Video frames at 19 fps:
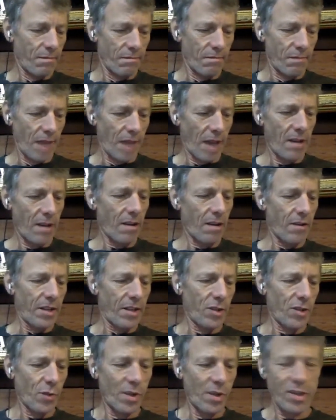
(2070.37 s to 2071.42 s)
I don't know,
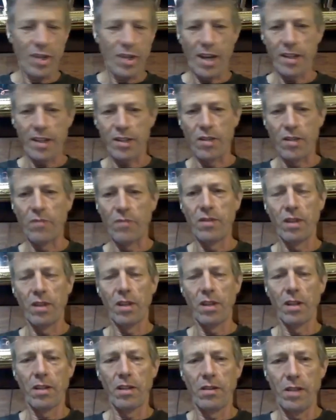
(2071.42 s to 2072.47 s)
each one's got its own
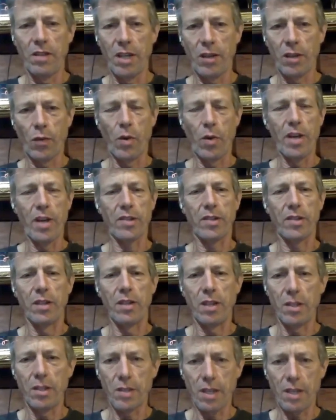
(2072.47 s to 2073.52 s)
little unique twist, and
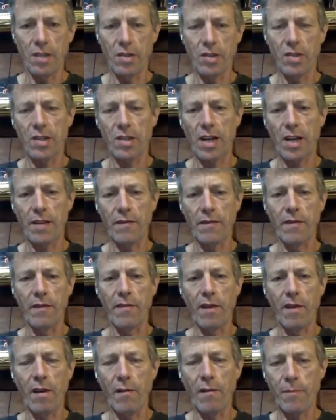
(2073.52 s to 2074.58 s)
these things just kind of
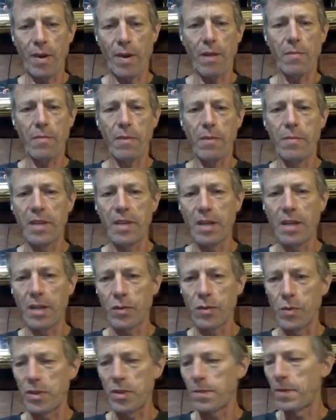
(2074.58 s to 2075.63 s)
evolve, probably
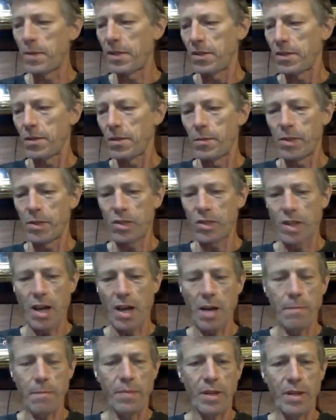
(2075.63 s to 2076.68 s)
because we spend so much
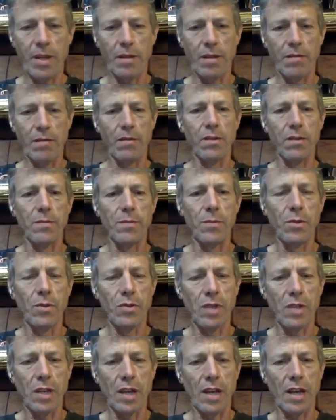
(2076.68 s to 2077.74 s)
time playing through this
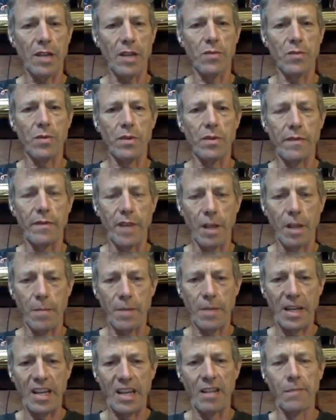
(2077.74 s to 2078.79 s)
music as we're
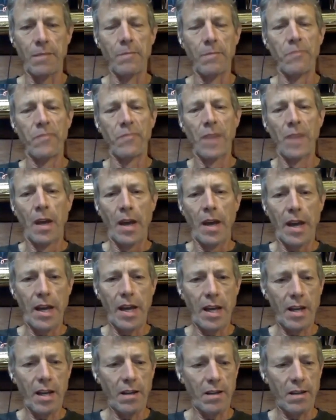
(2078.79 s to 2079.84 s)
developing it.
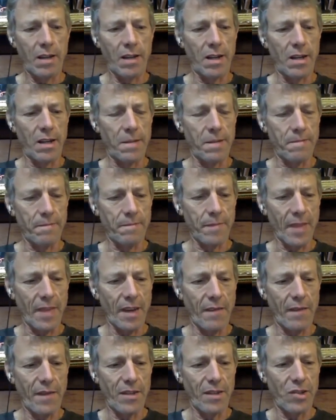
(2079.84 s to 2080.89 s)
And
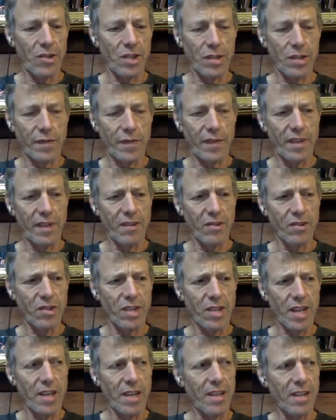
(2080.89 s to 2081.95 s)
if it just feels
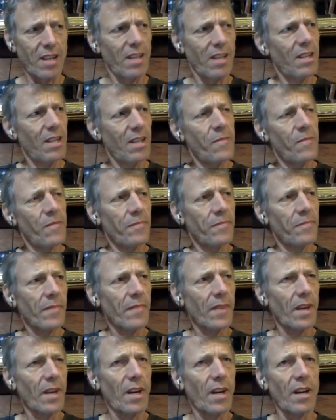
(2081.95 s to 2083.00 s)
like
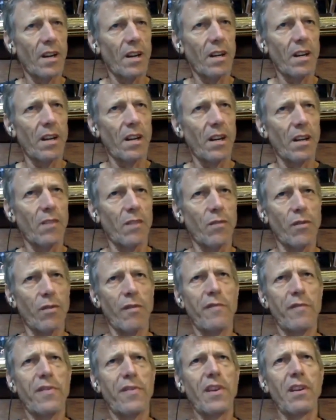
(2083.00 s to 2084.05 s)
a
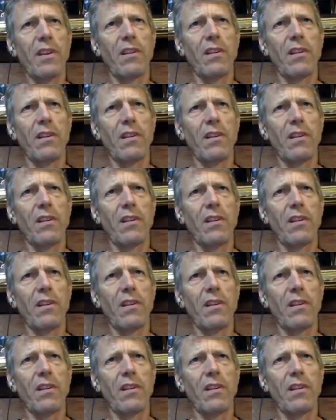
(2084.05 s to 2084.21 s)
groove that